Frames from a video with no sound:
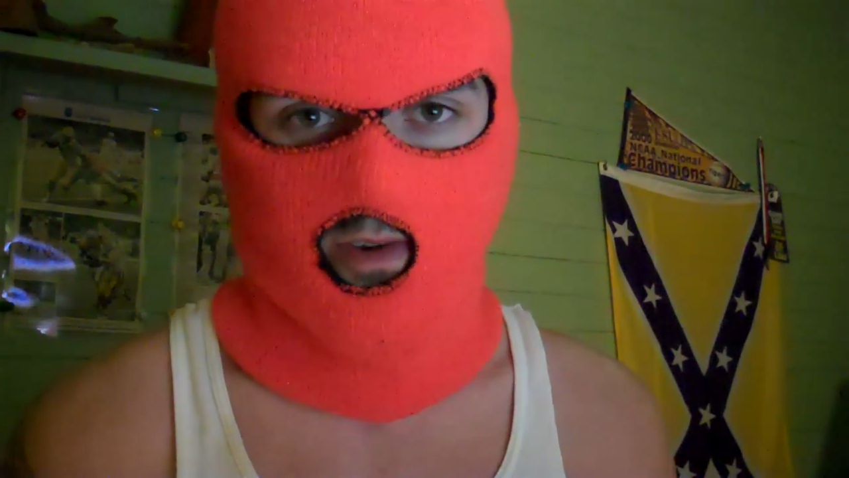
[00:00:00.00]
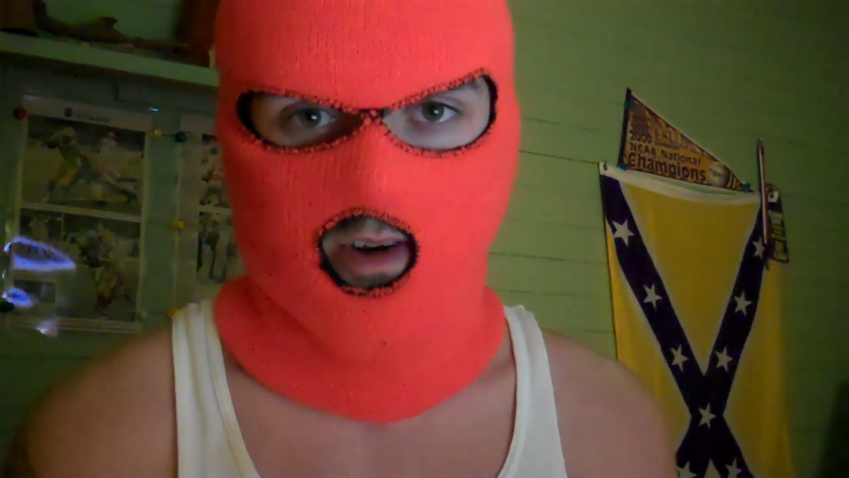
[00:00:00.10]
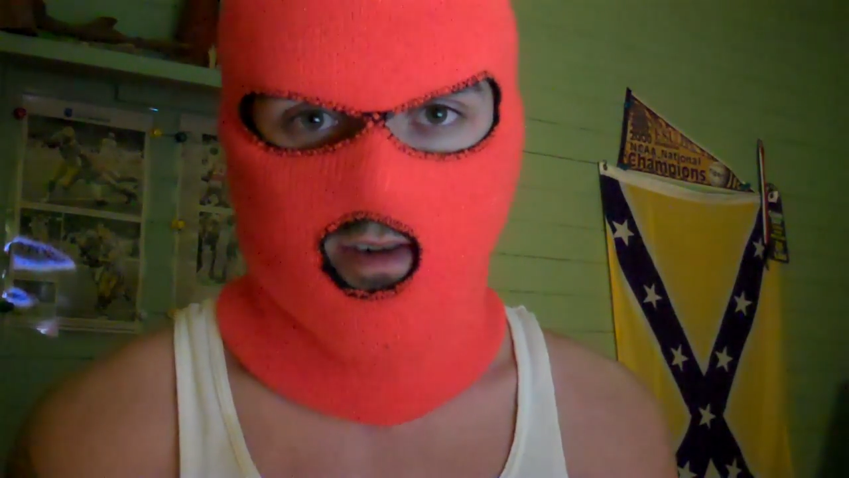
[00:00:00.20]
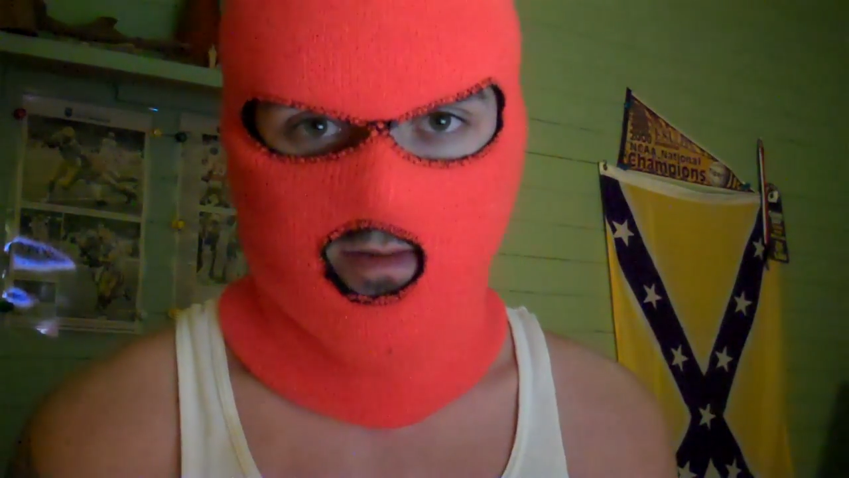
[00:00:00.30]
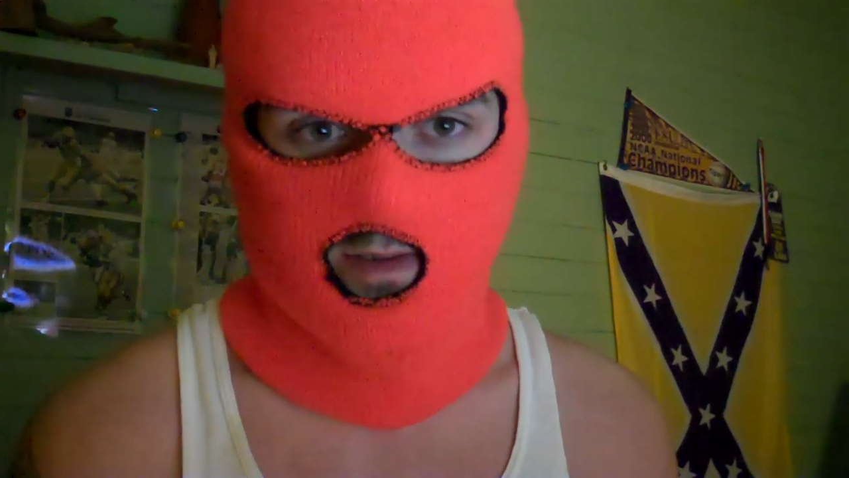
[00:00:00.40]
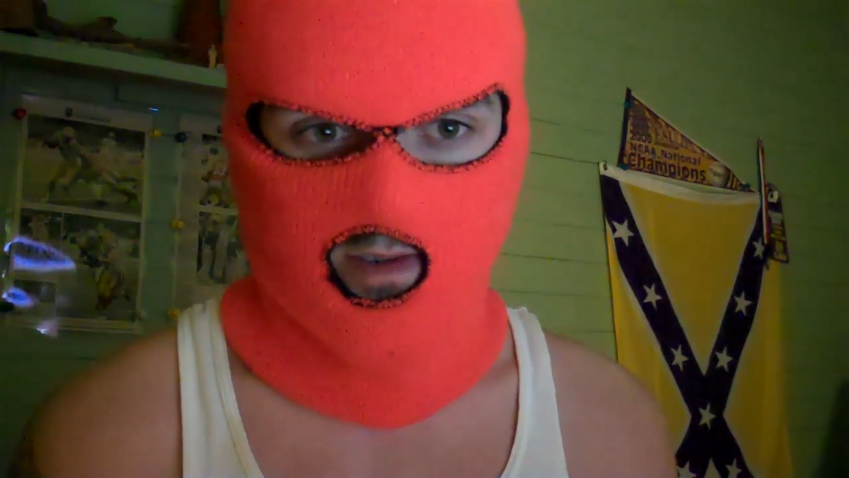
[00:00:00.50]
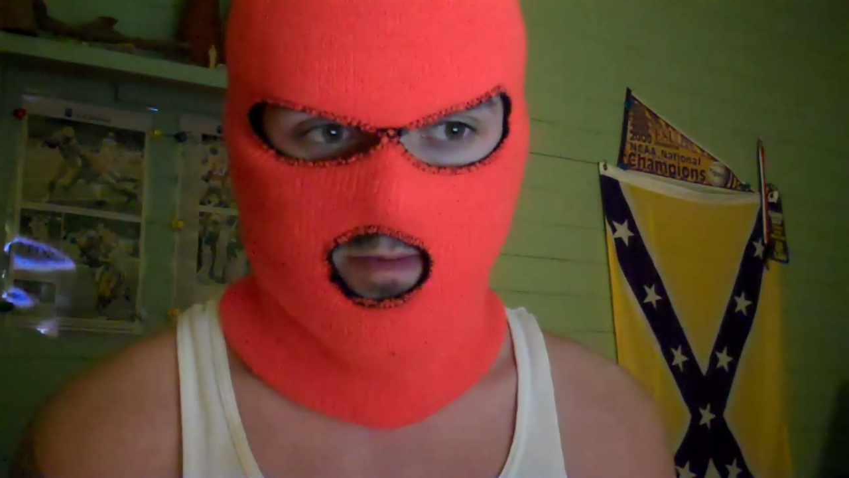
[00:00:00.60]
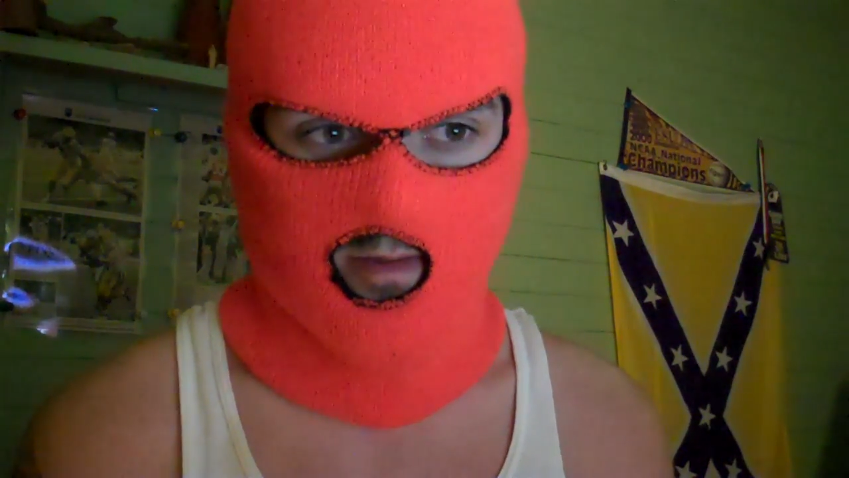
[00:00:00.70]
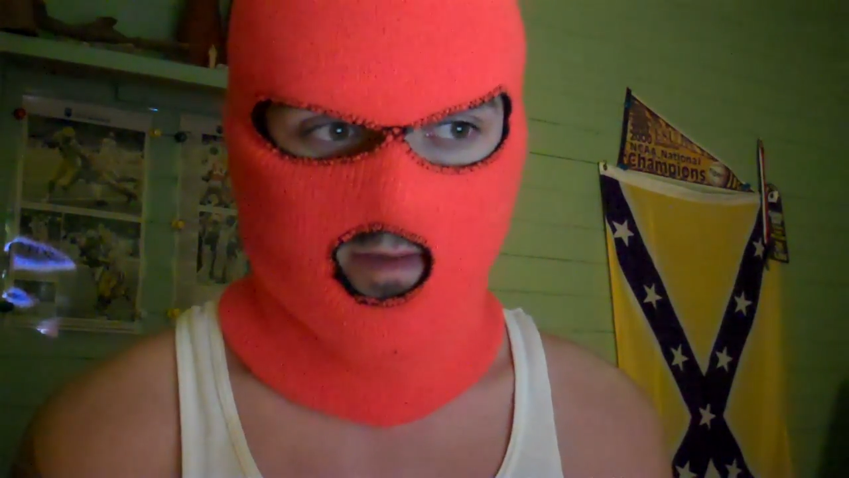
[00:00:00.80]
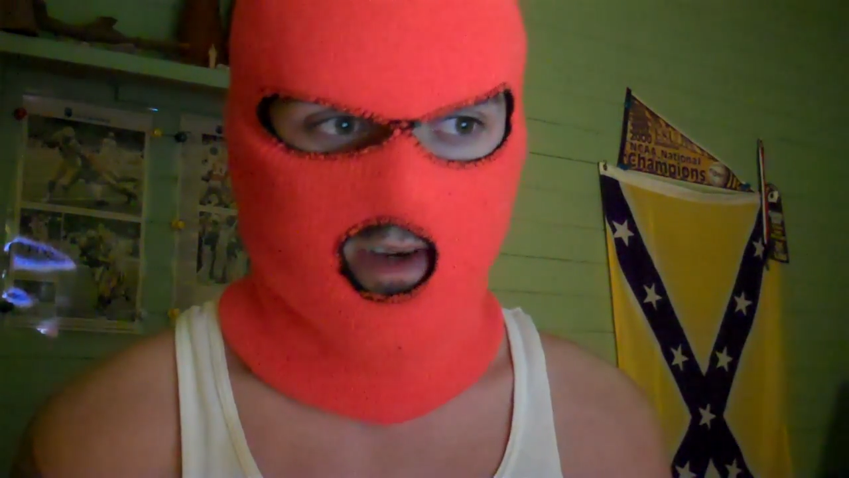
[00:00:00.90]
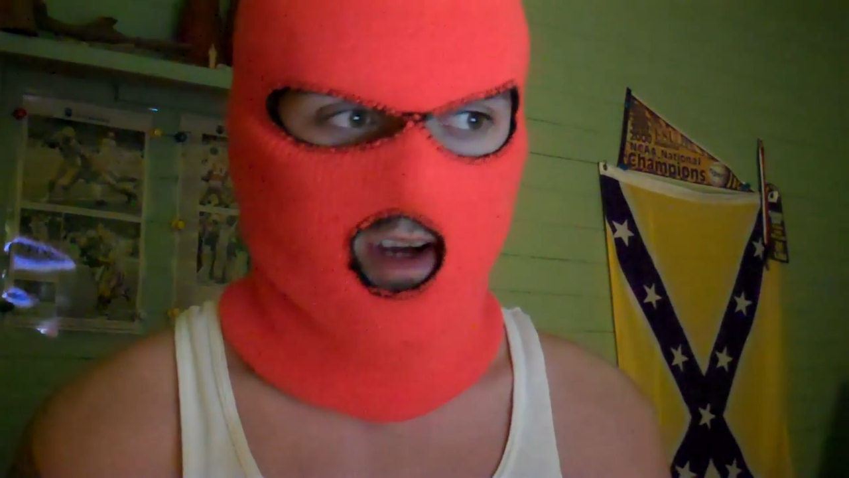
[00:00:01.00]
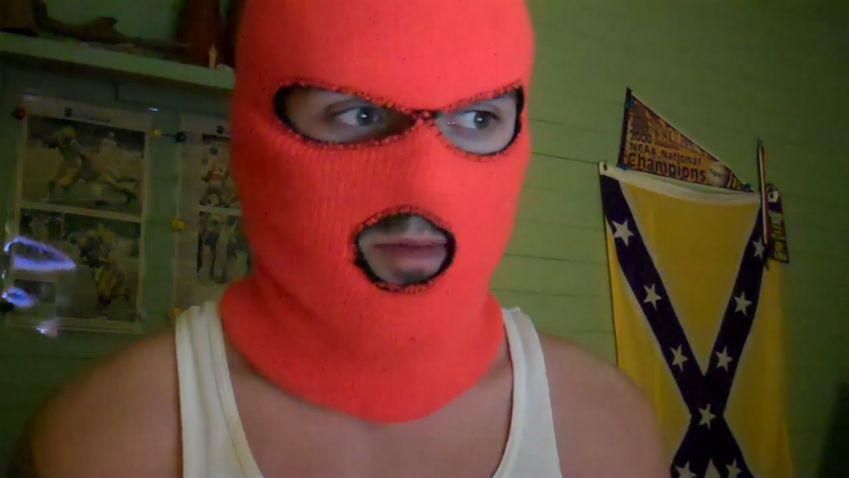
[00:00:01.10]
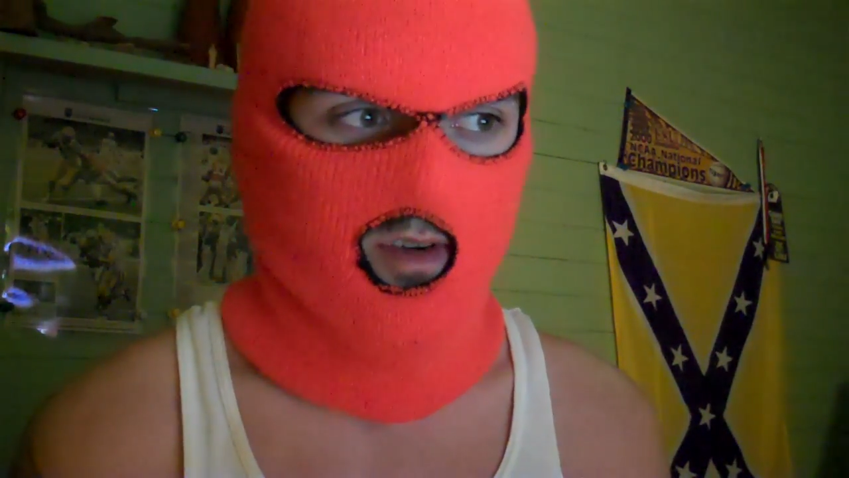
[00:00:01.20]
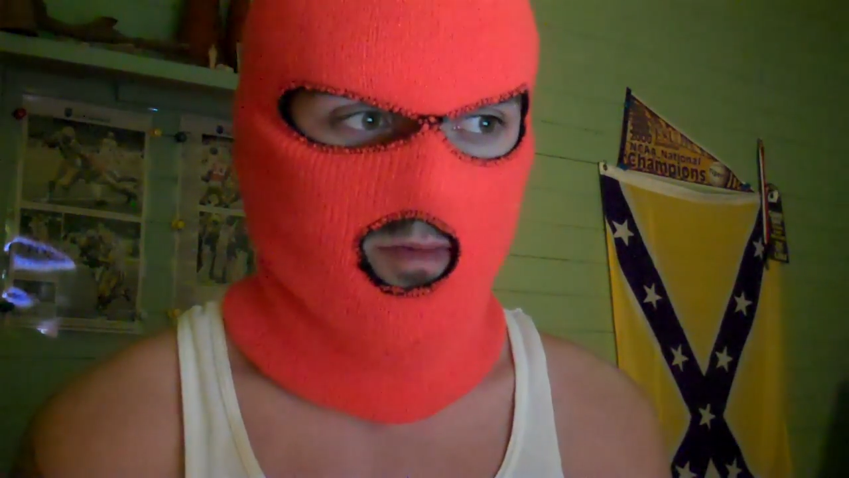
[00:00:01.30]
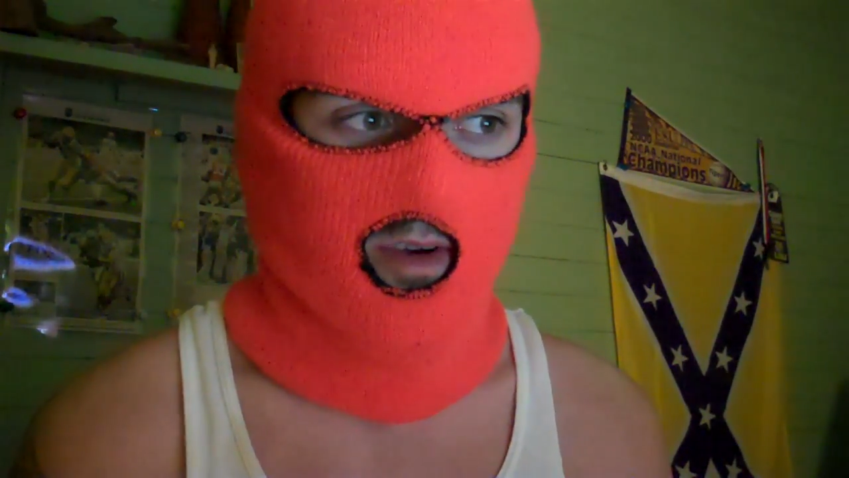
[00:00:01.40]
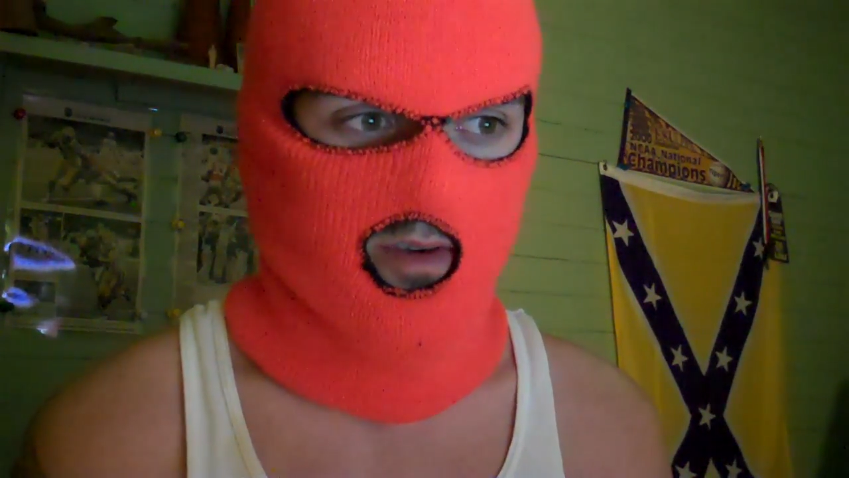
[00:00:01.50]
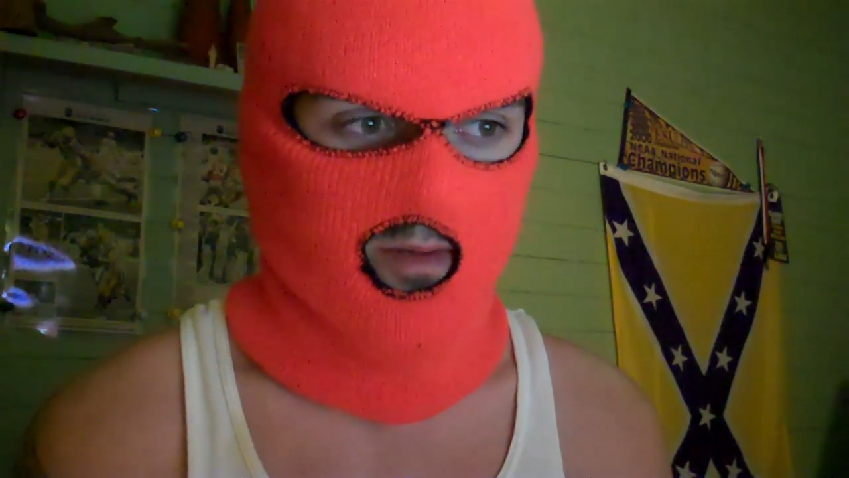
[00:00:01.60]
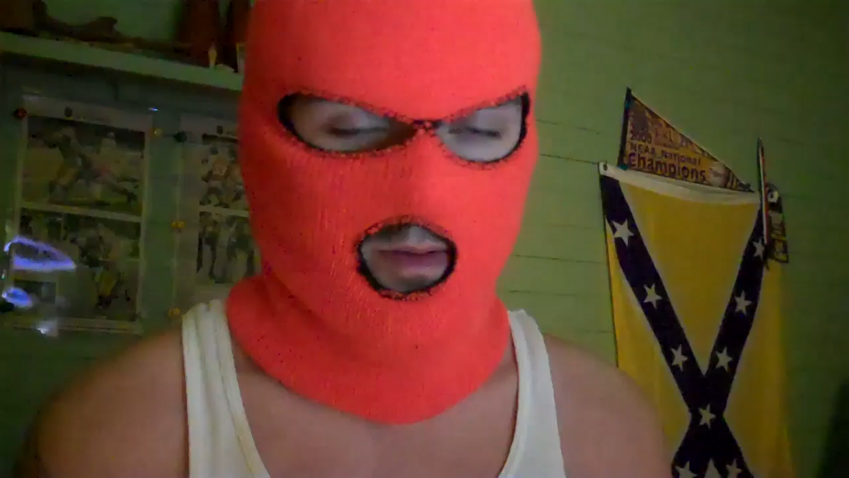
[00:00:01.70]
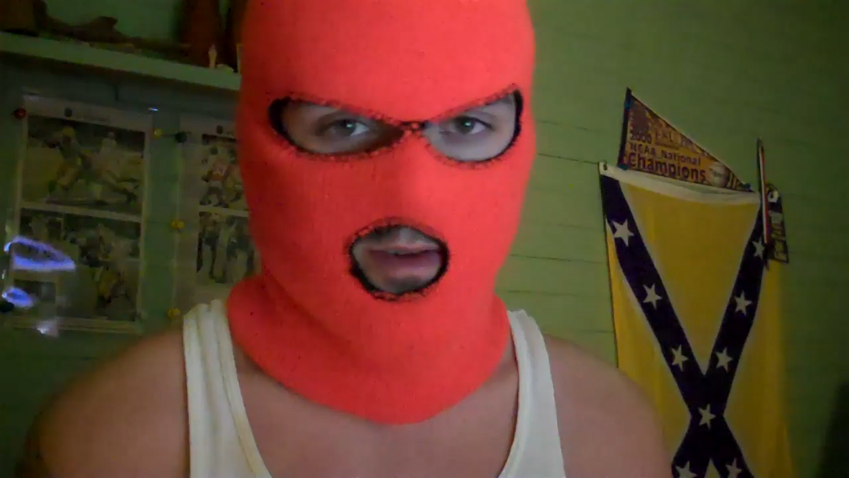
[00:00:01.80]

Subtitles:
rounds of 9mm,